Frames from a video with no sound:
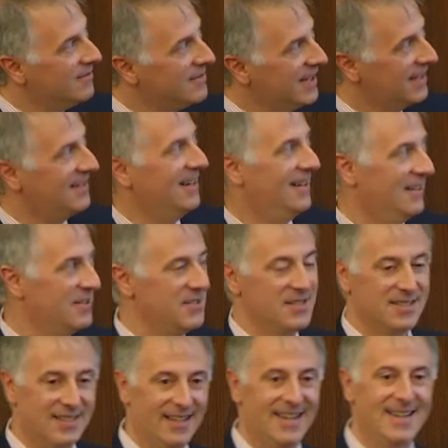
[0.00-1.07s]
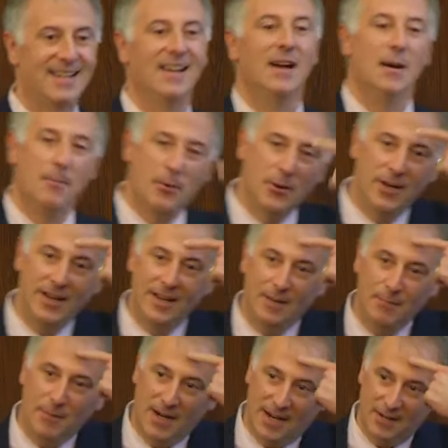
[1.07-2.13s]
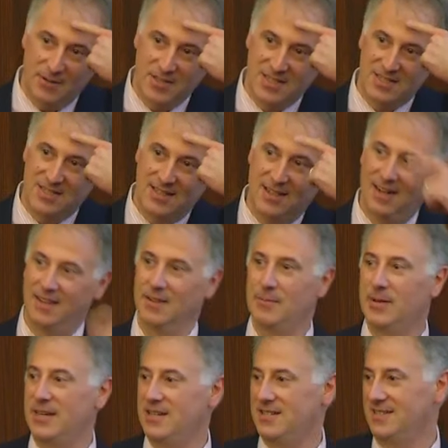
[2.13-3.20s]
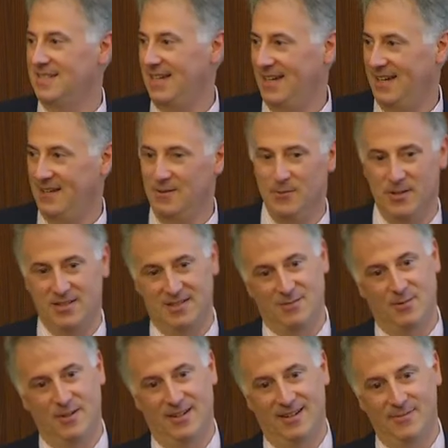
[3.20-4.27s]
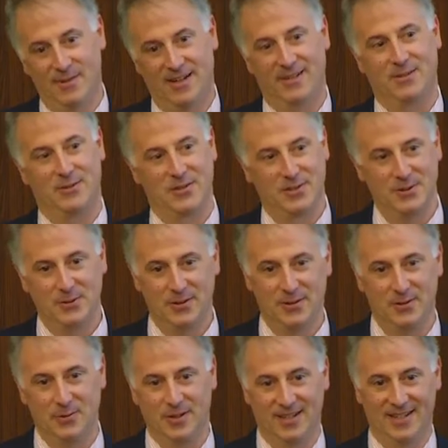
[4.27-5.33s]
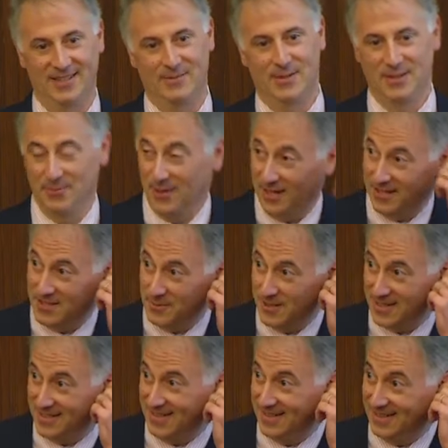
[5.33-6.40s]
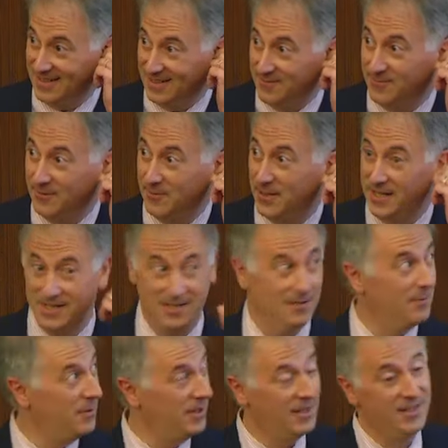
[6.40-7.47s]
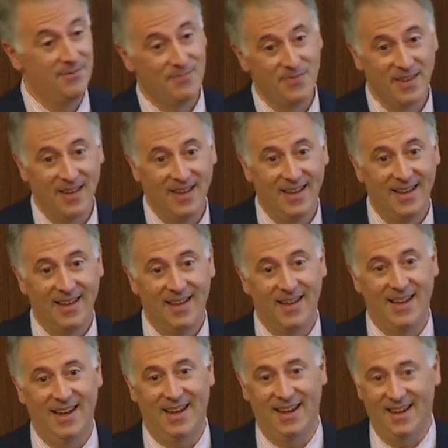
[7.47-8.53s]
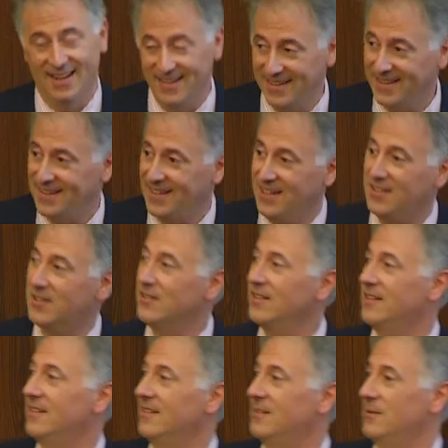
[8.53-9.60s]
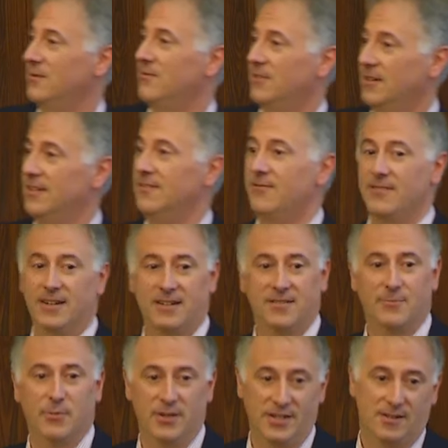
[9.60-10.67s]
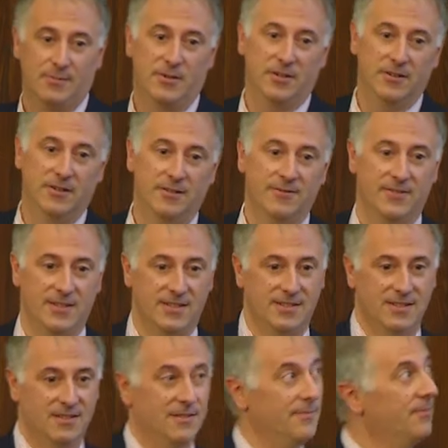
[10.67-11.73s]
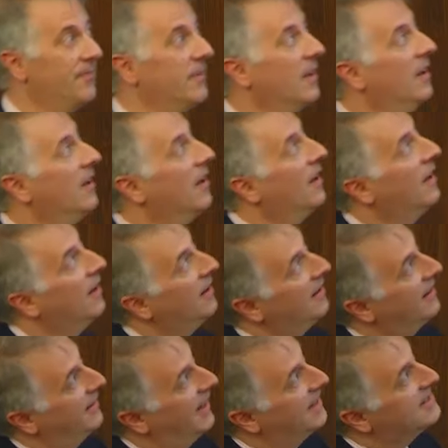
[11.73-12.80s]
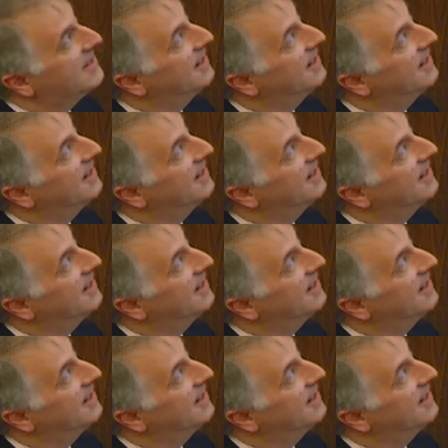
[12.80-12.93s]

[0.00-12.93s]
technologies like putting a mouse on the patient's head, which is what our medical student who went on to be a neurology resident did for patient B. And he turned it into a very effective brain computer interface system. That's